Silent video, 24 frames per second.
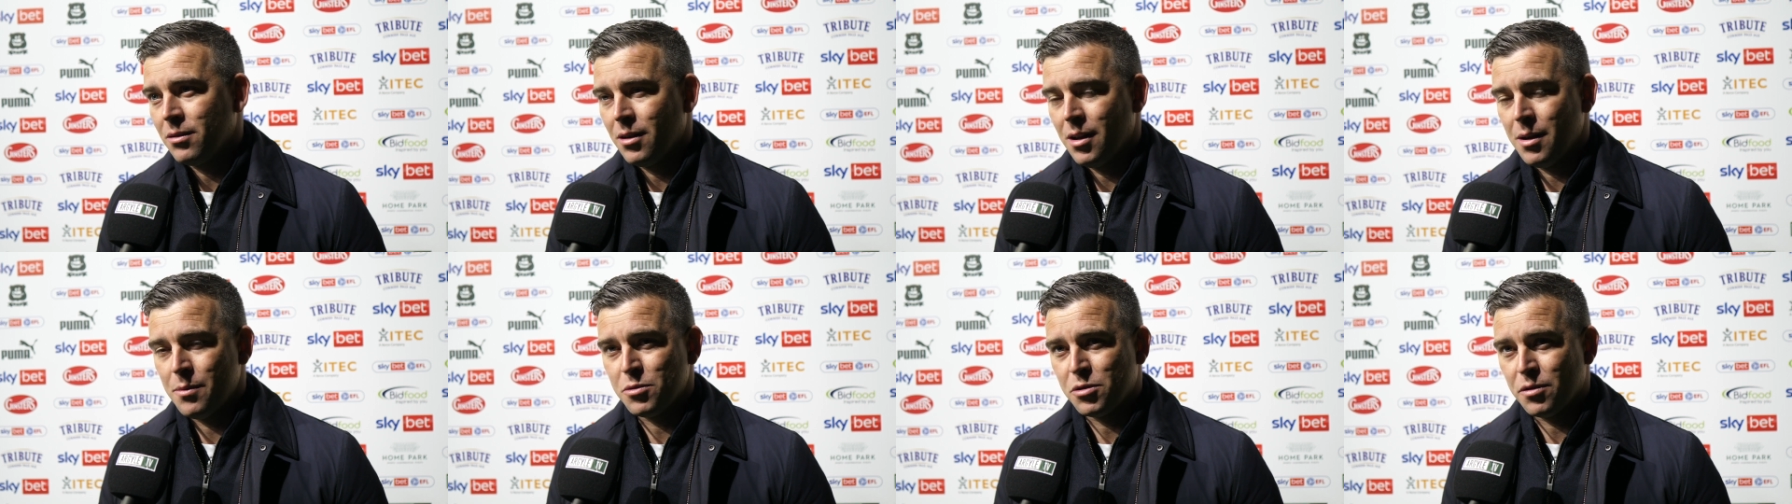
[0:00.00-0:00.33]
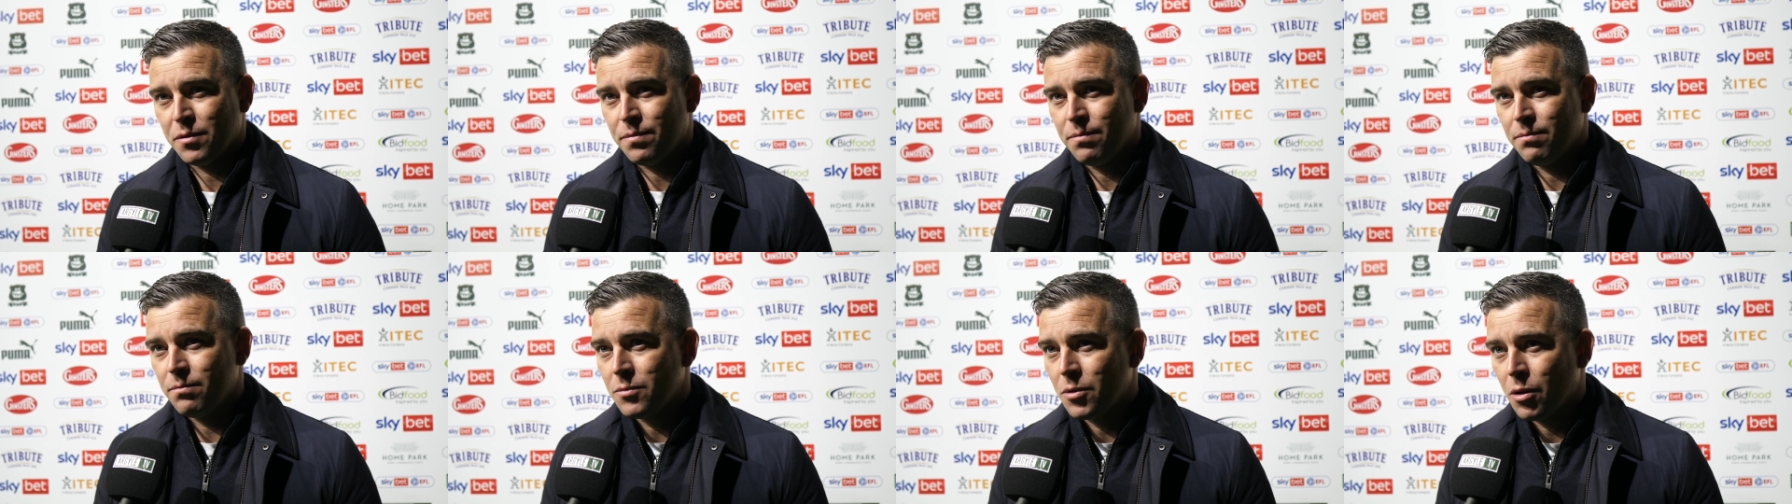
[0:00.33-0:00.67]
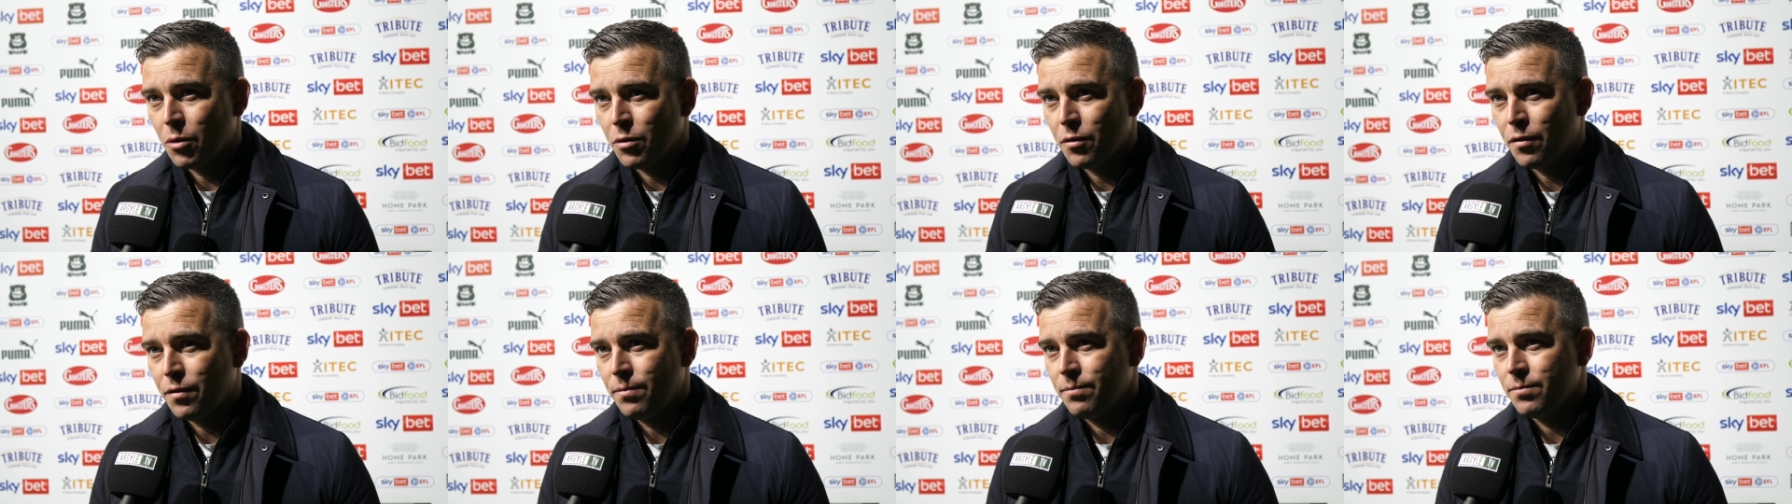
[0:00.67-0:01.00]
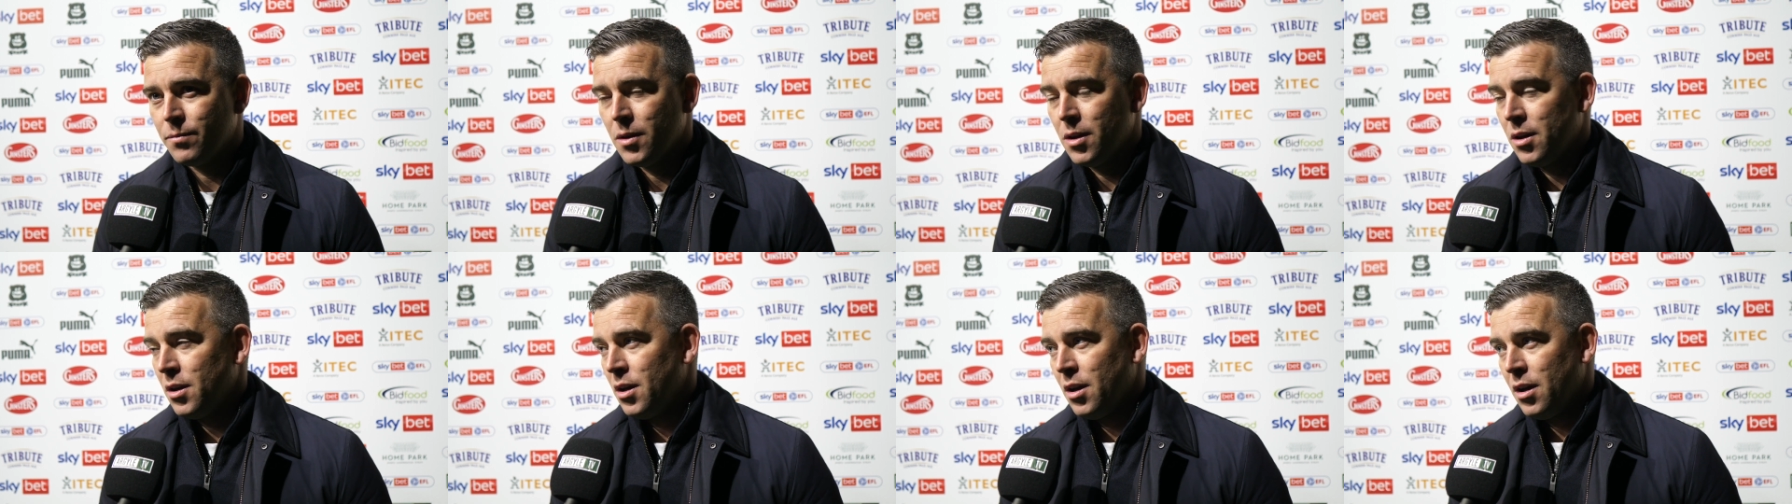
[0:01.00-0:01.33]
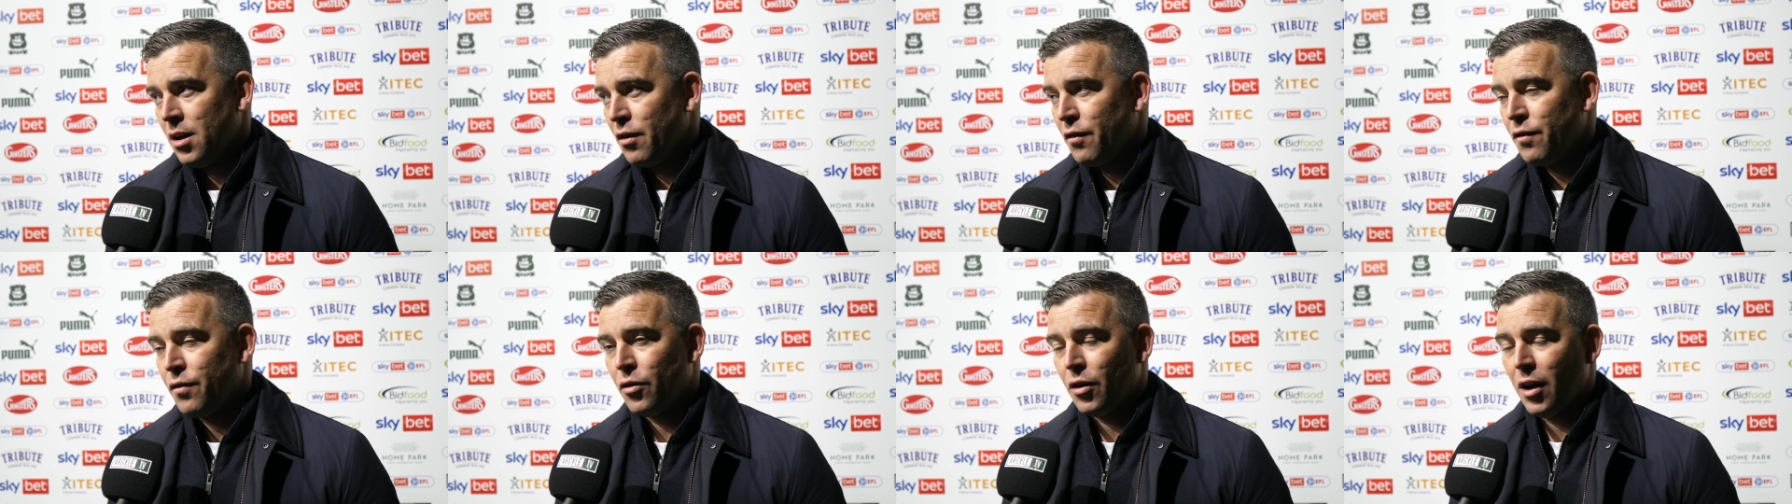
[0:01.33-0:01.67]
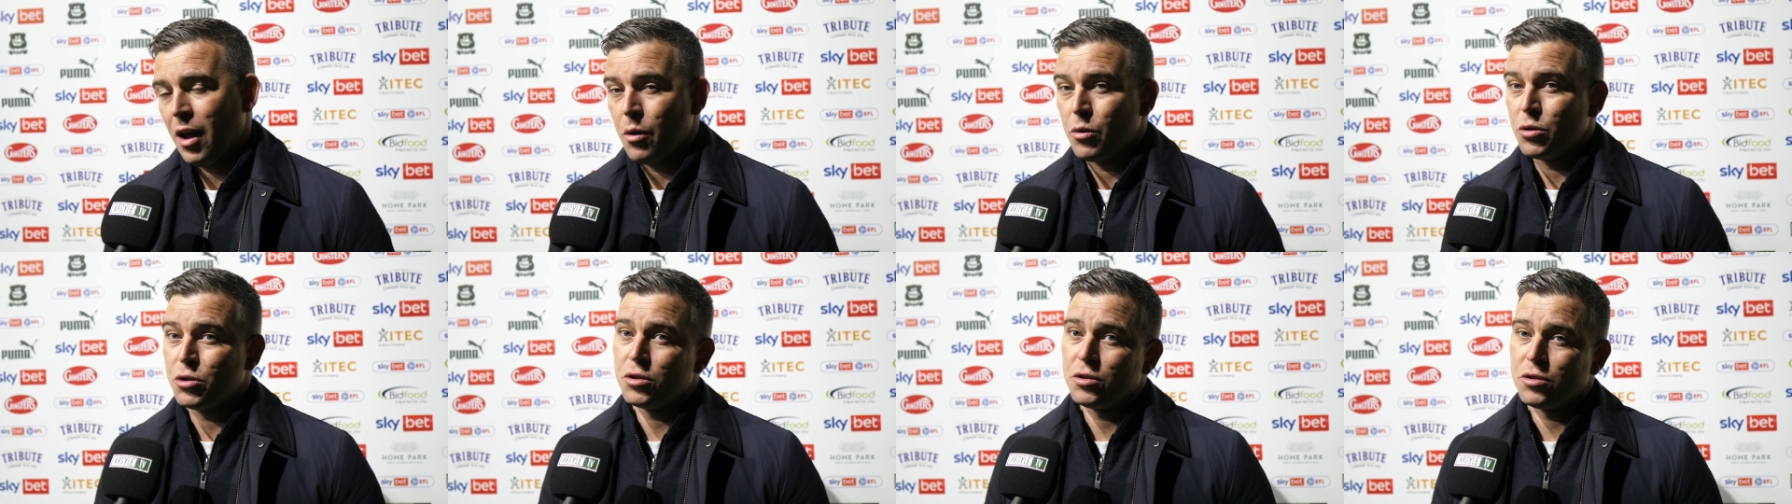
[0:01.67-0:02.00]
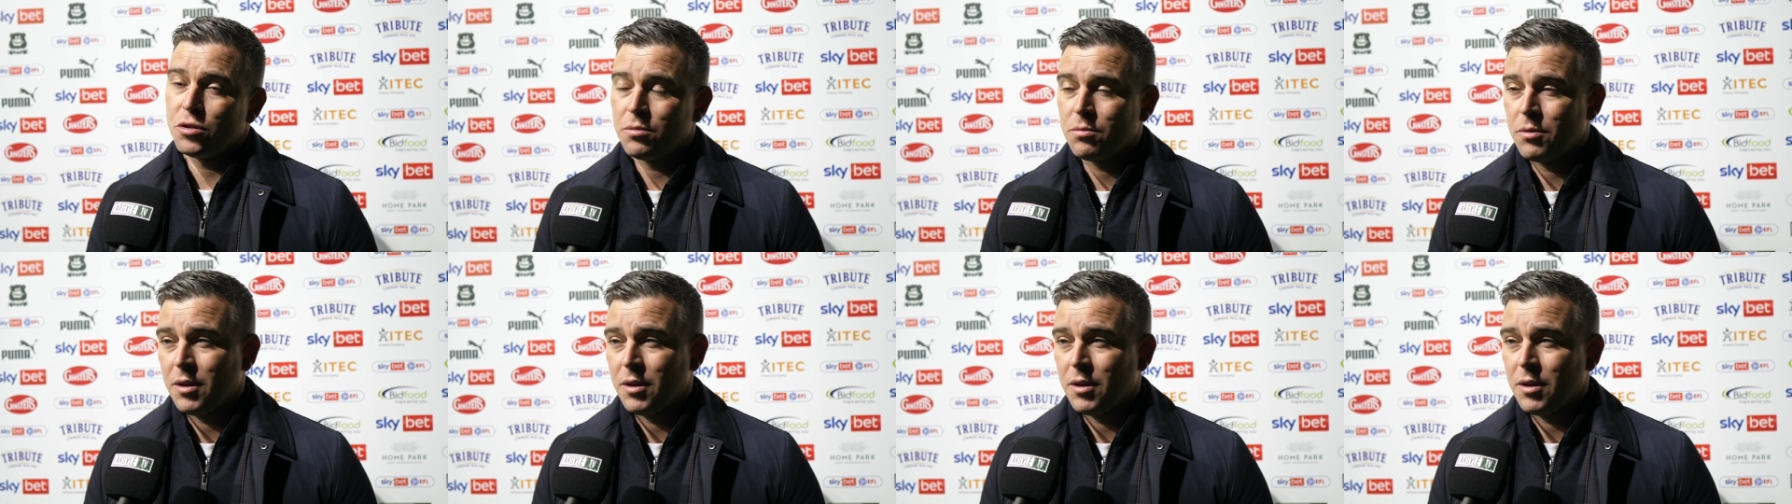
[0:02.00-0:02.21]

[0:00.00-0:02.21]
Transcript: It was a full house.